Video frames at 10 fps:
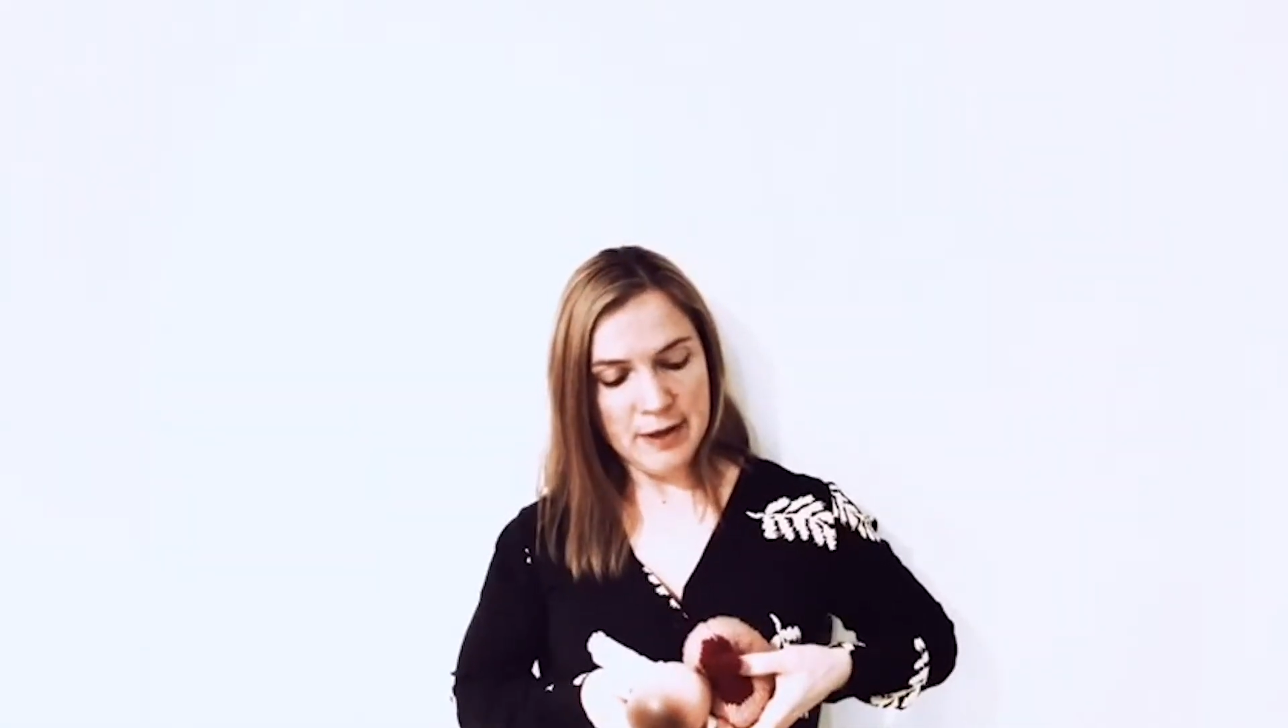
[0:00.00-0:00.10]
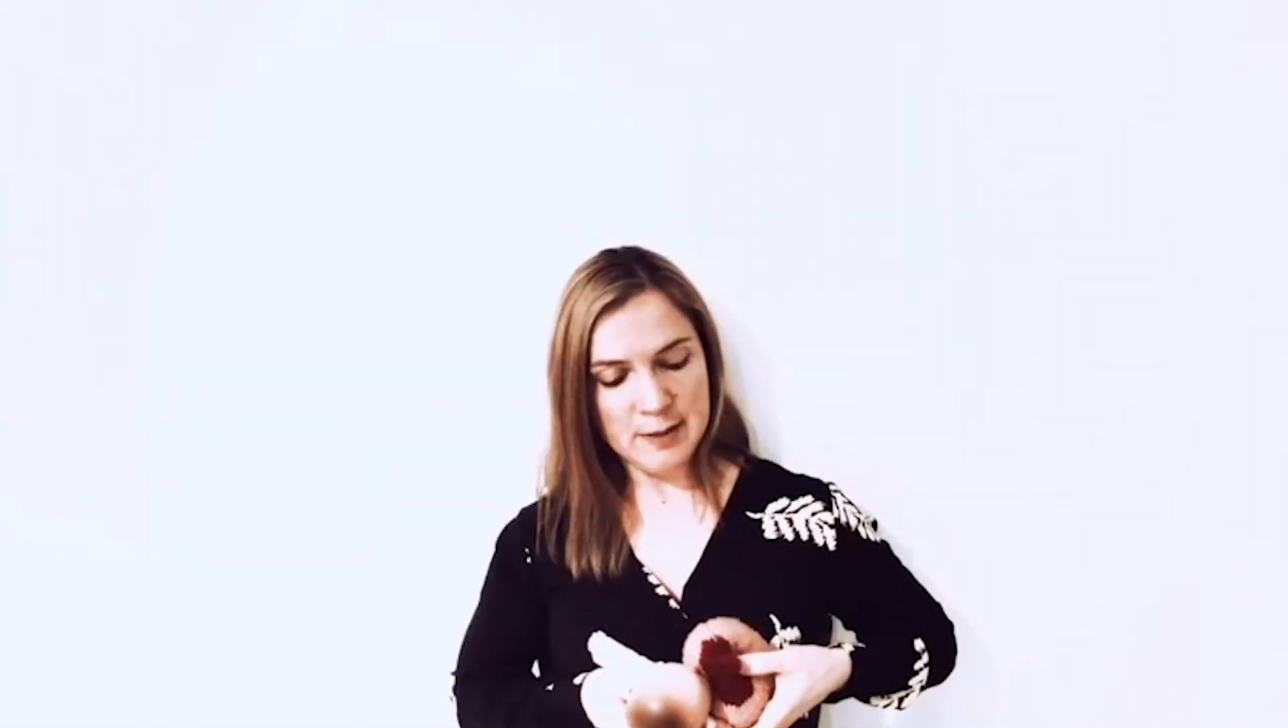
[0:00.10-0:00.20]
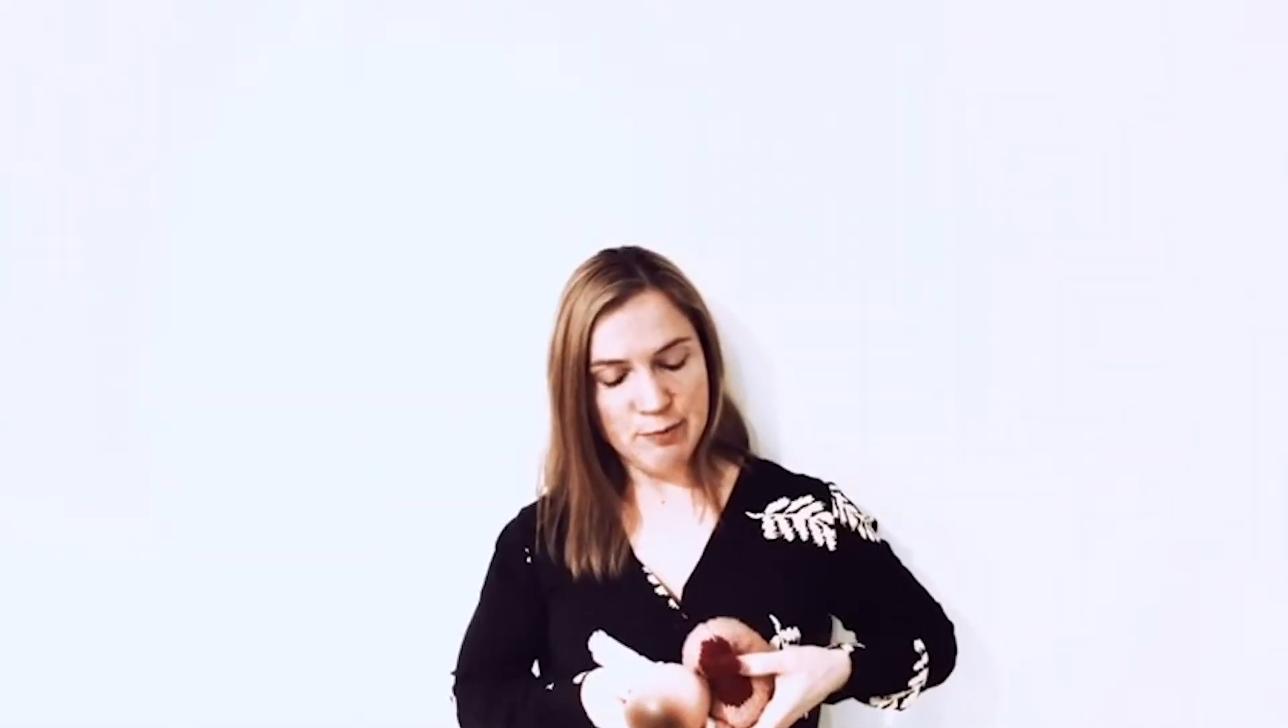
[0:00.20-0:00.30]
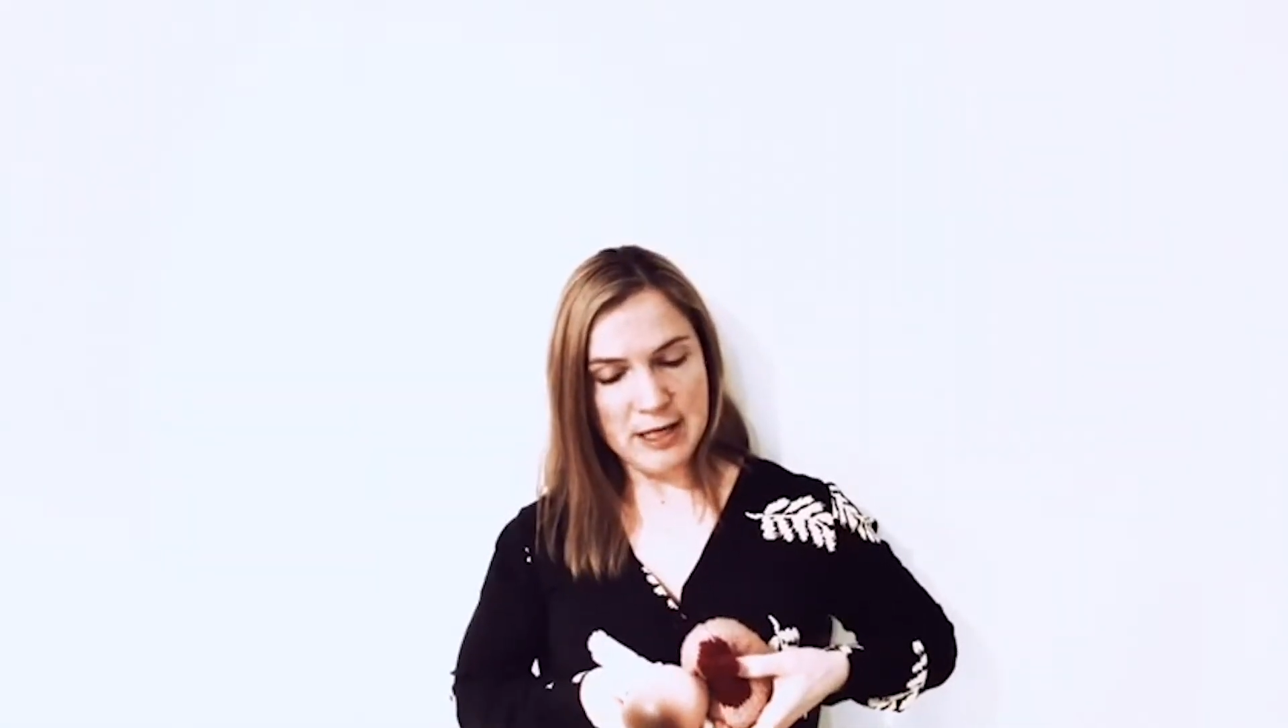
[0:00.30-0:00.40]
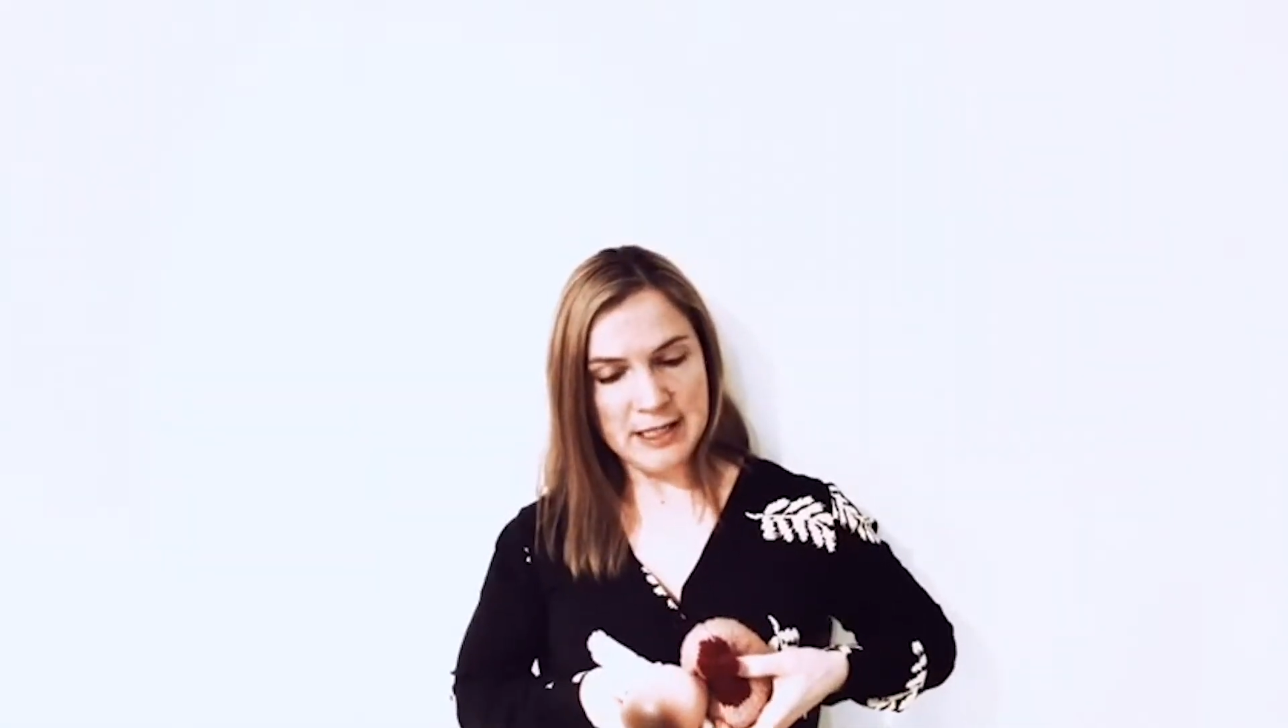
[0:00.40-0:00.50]
is
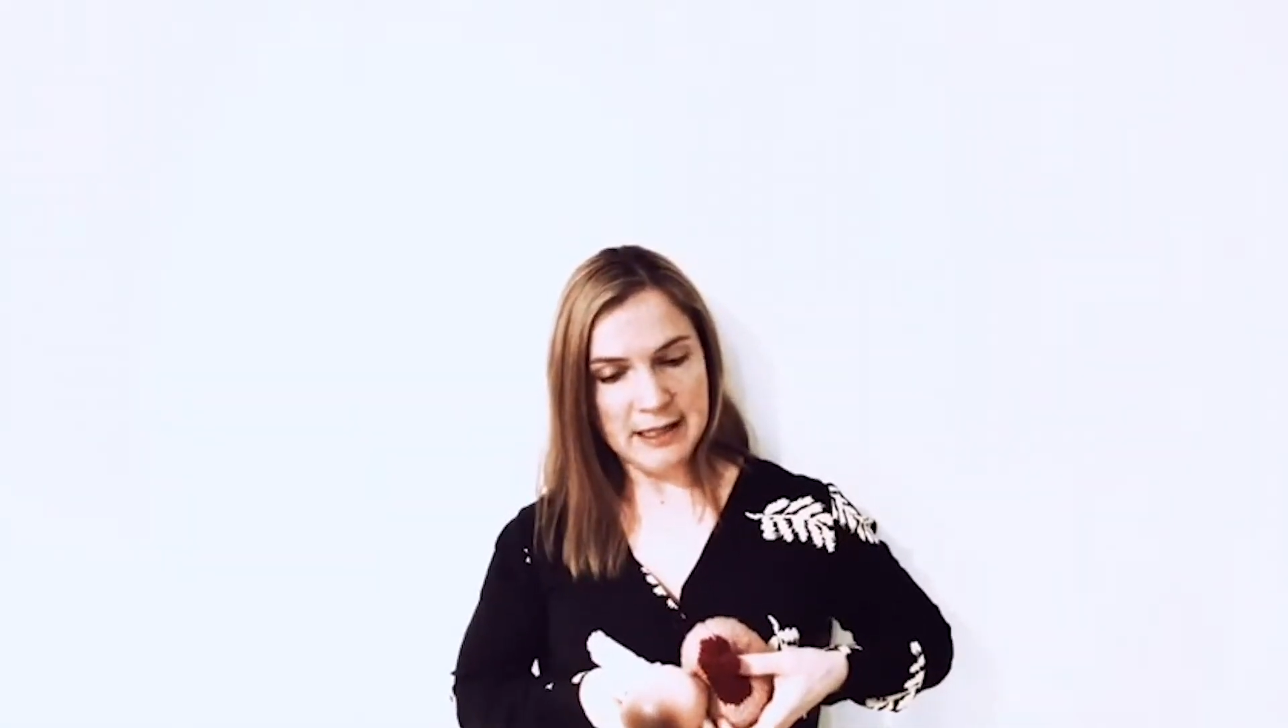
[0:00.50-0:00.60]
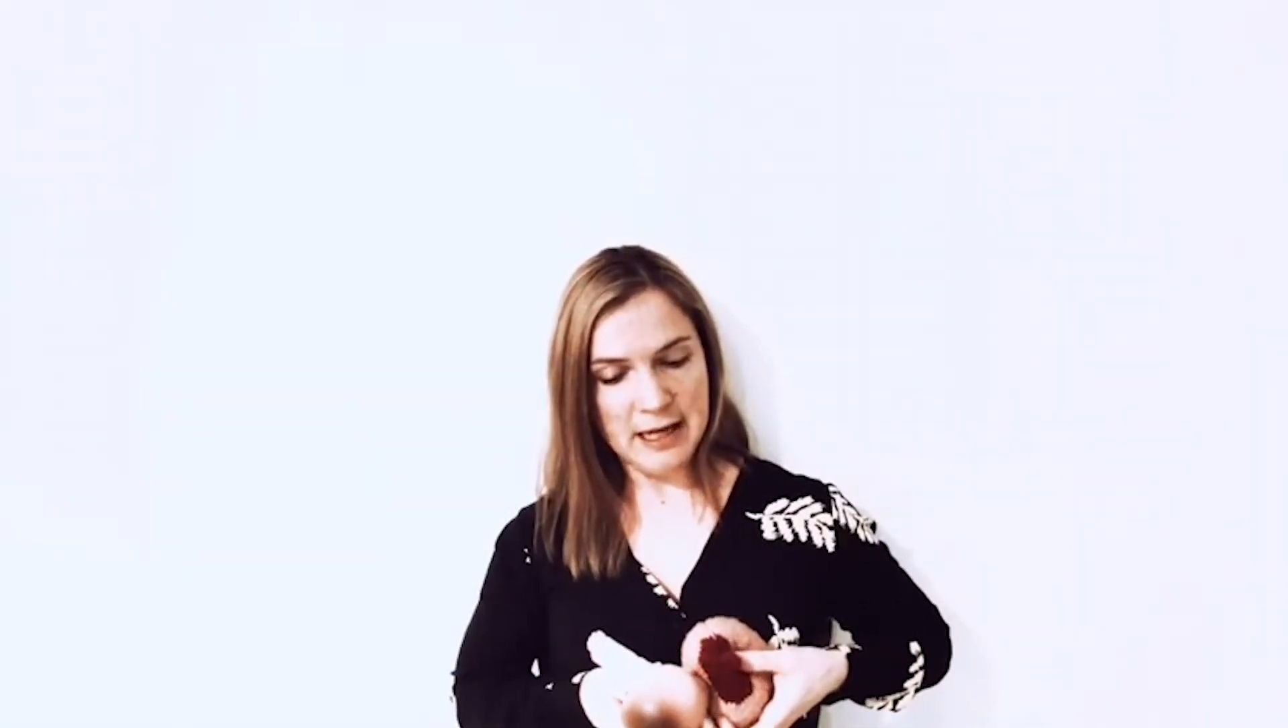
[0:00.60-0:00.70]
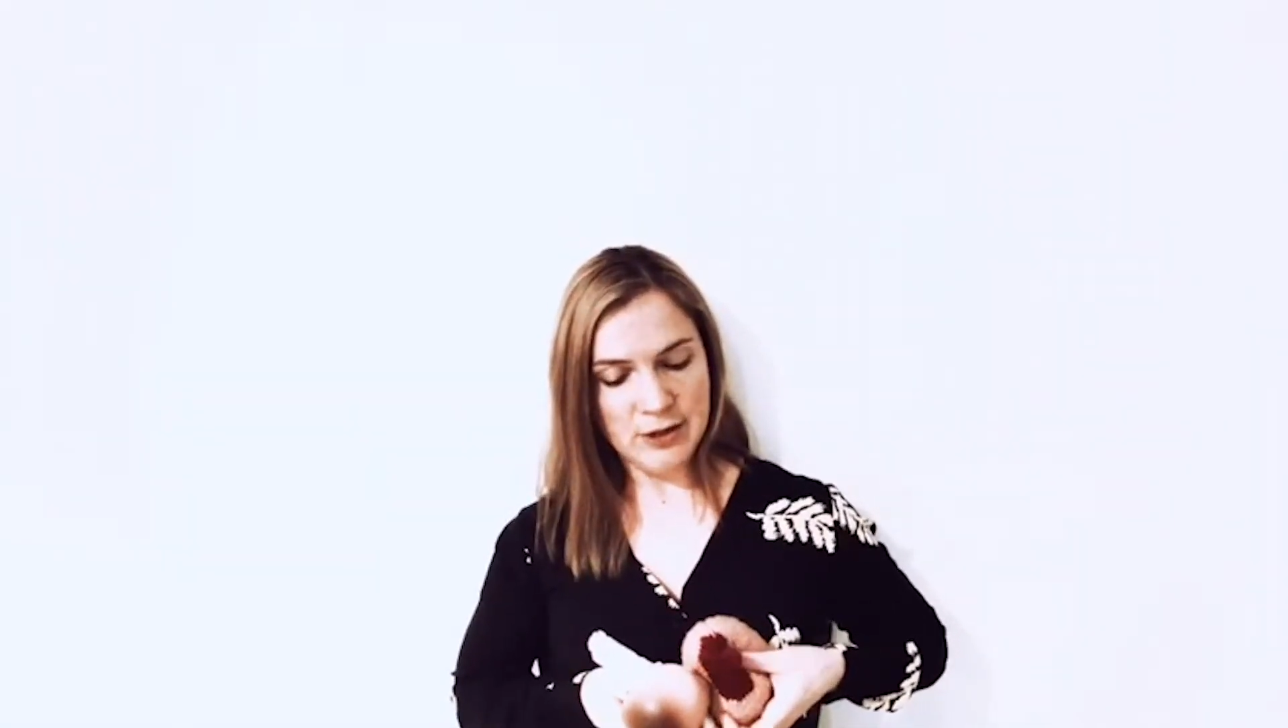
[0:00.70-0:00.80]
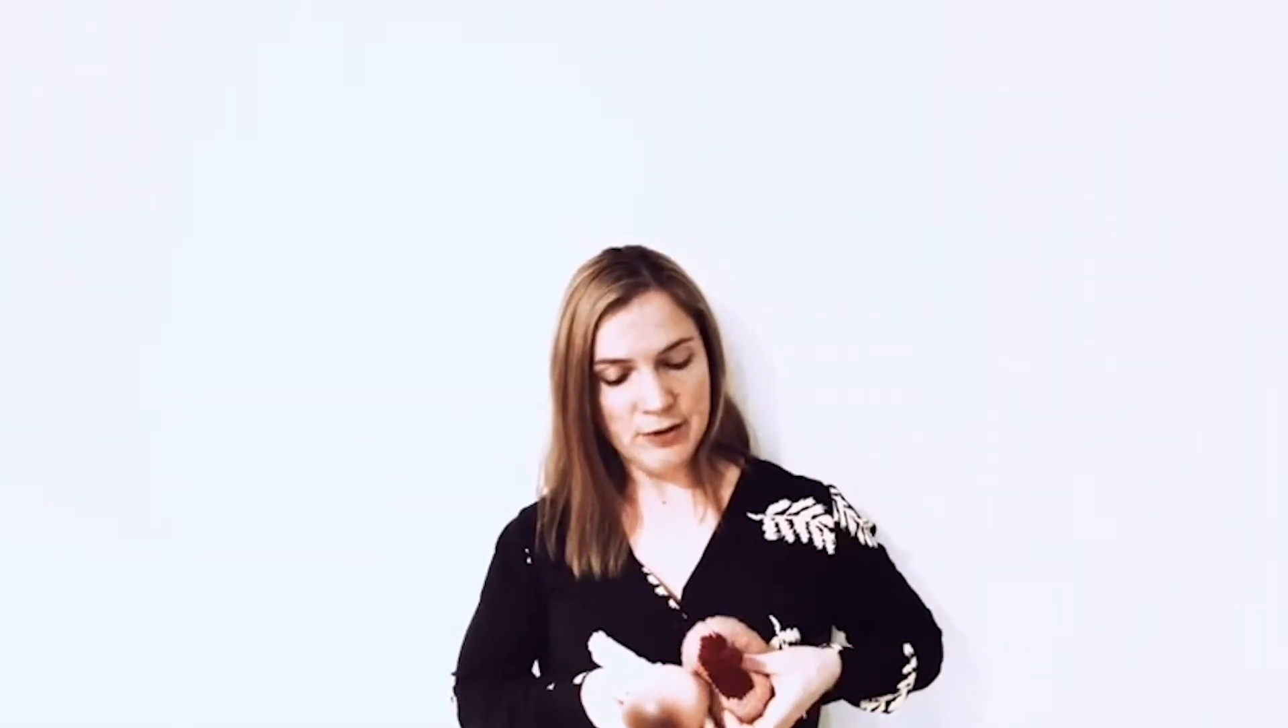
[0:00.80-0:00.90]
pressing next to